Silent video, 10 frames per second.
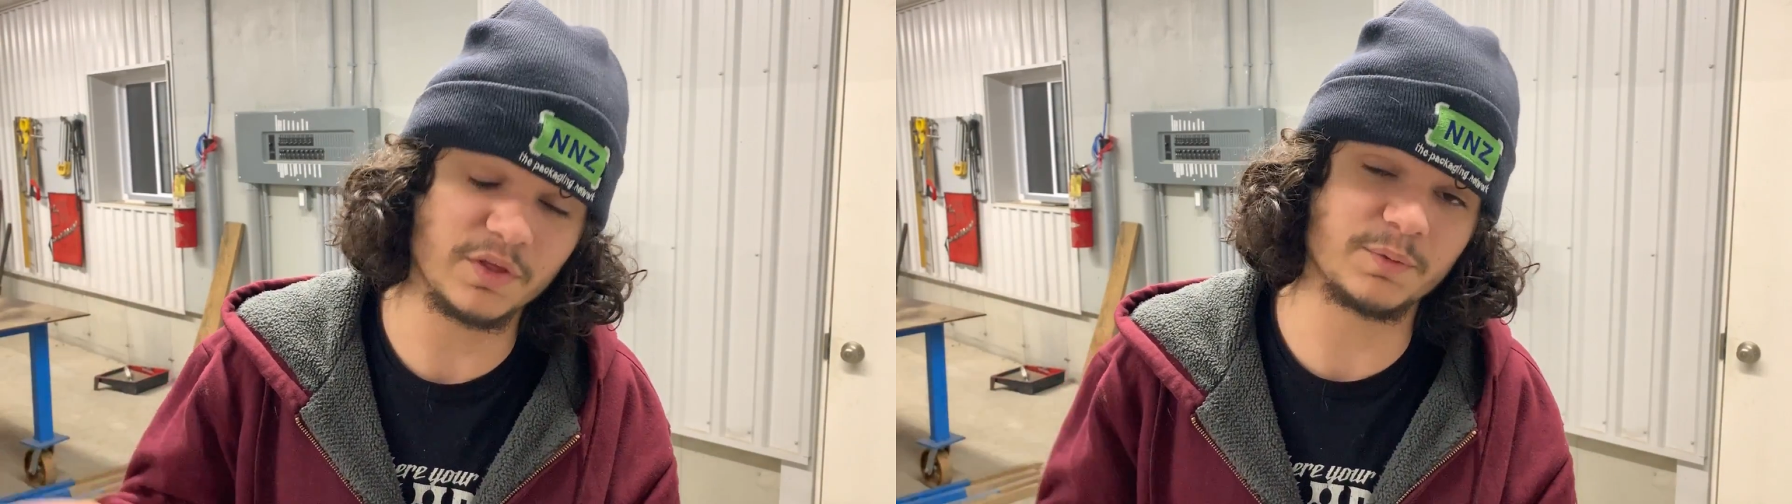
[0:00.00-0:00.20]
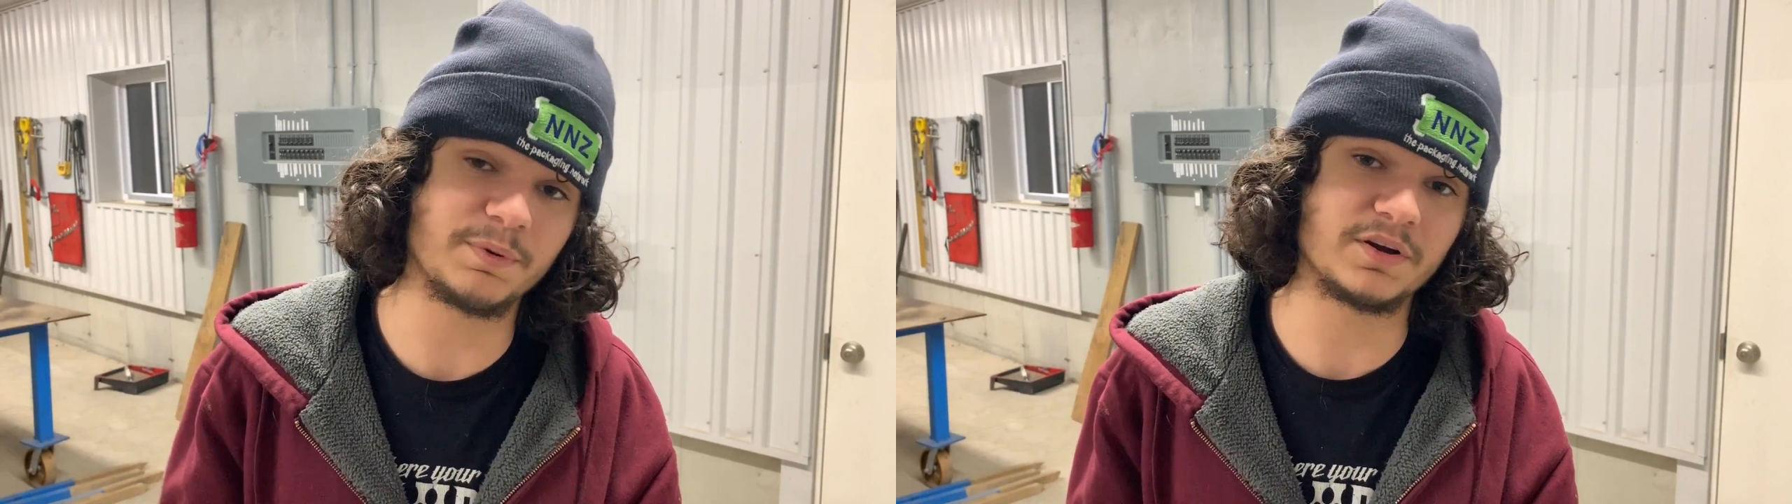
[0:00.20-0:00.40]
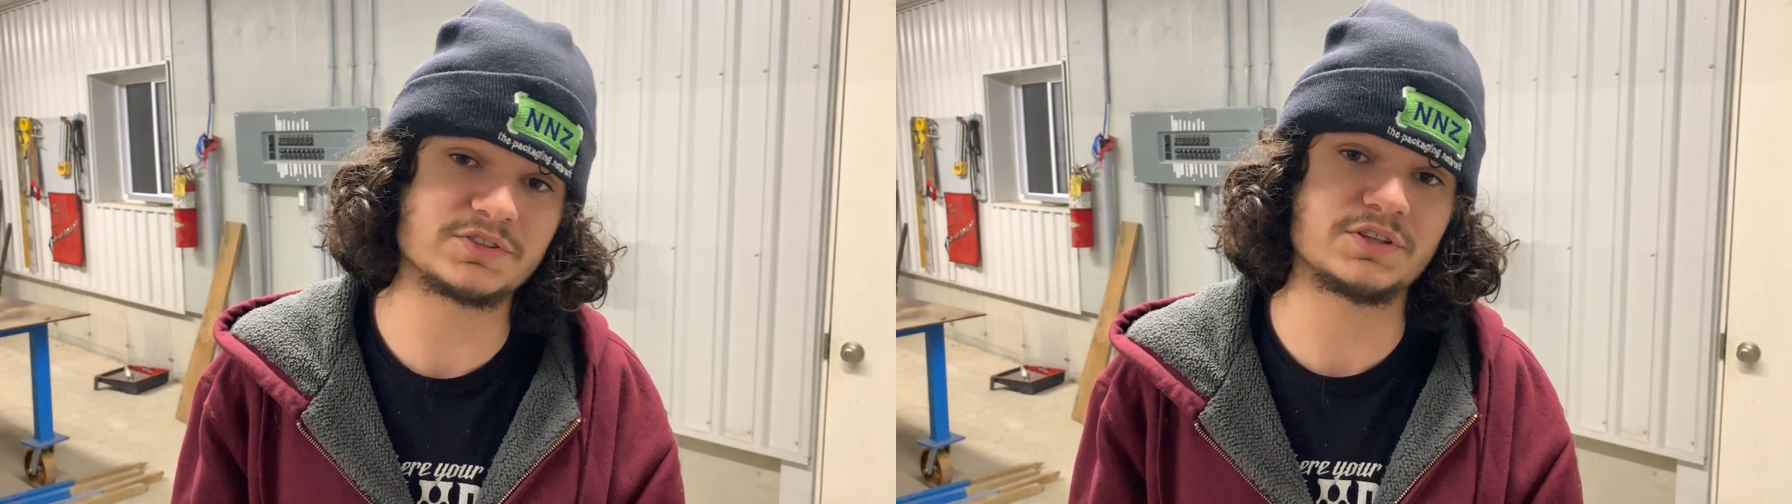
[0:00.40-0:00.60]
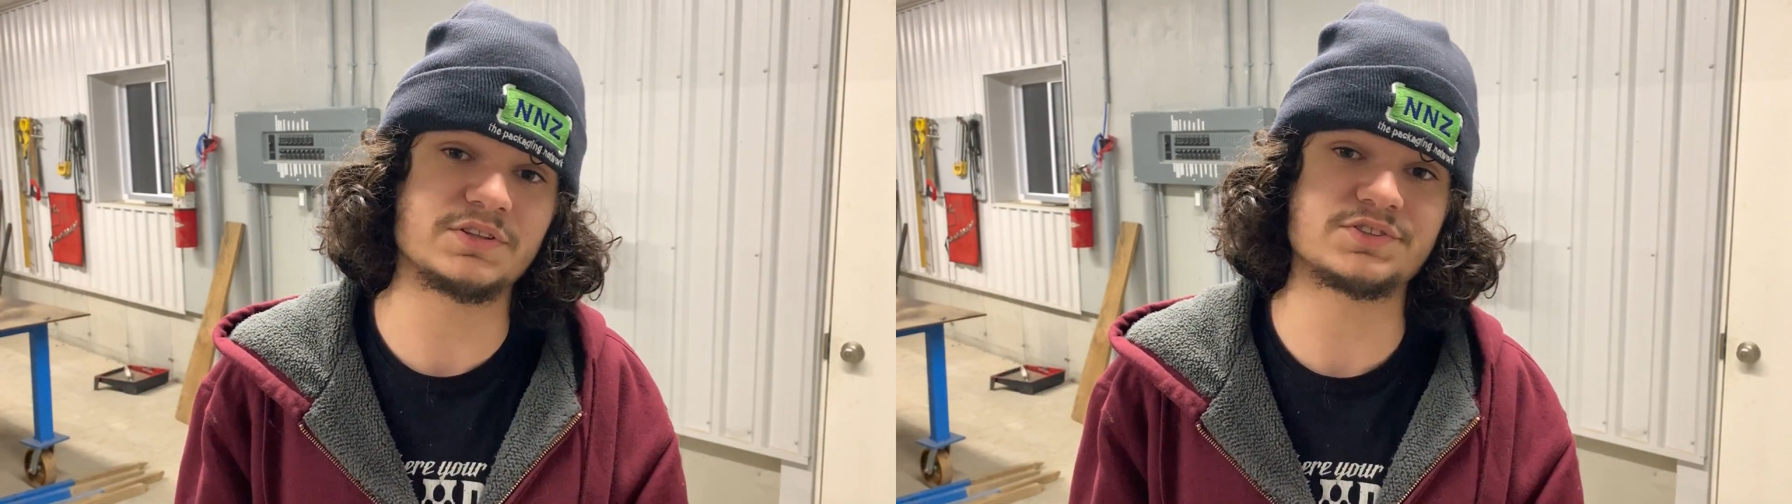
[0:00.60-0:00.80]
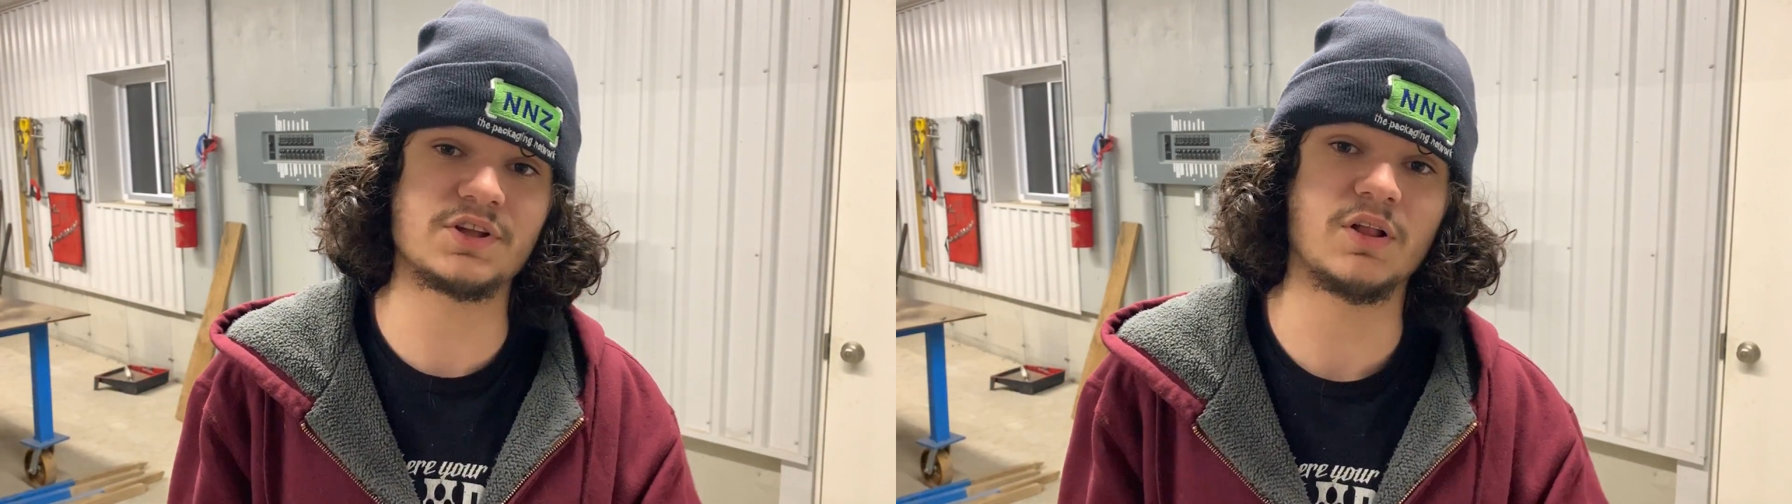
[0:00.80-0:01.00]
other parts to
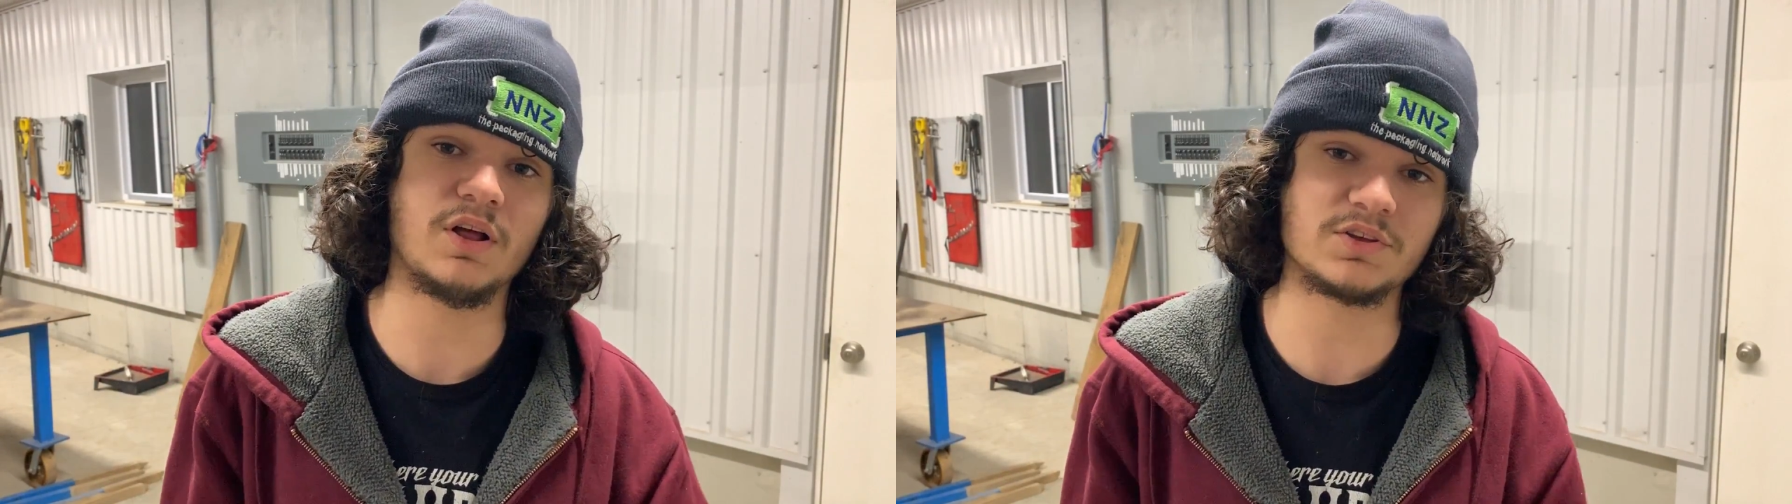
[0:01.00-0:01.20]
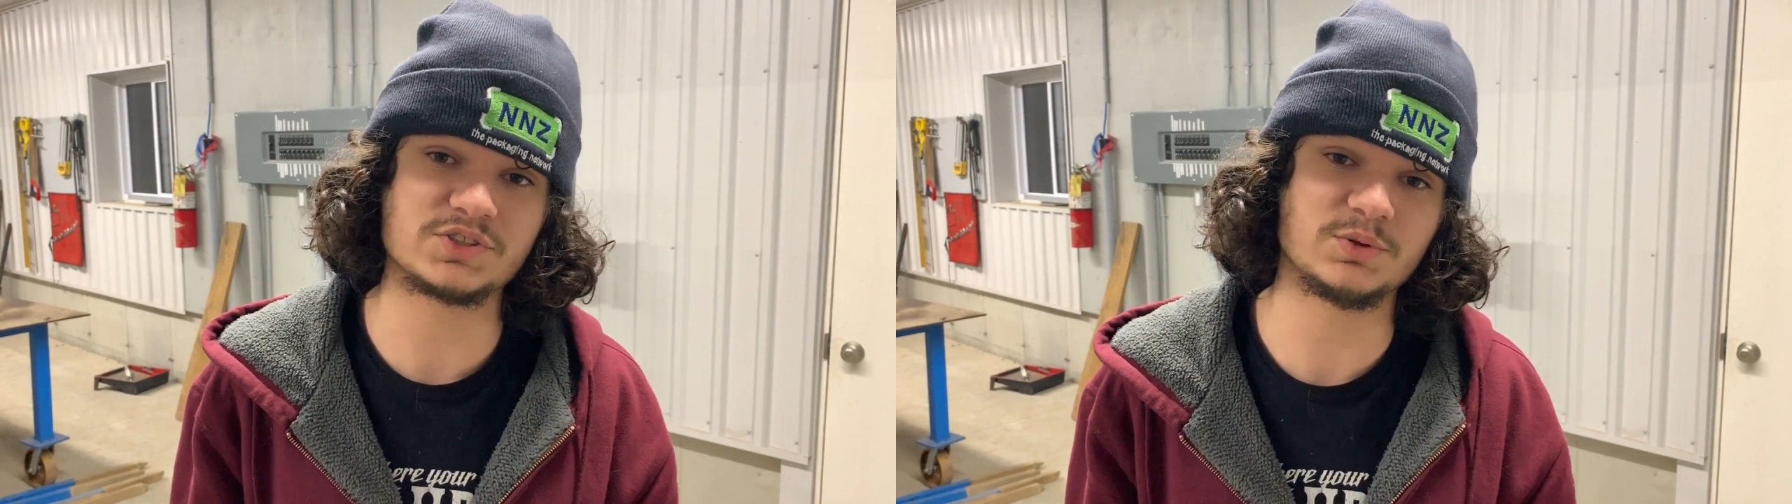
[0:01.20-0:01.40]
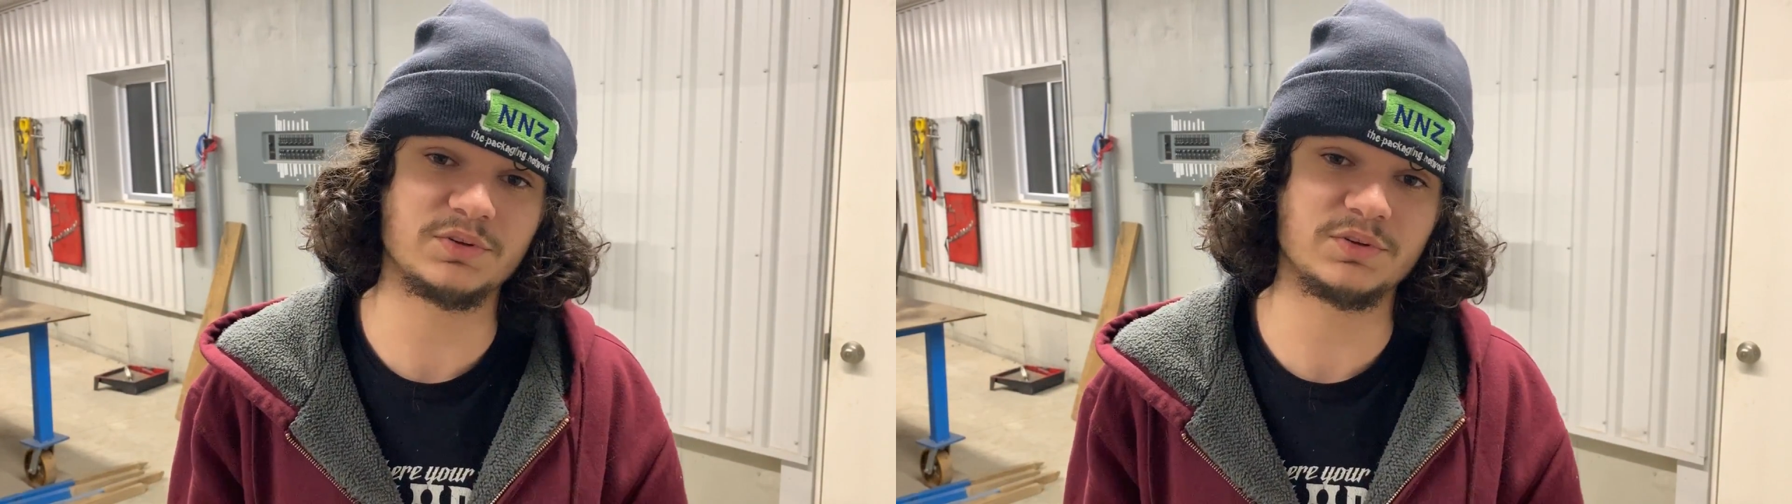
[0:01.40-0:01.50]
install also.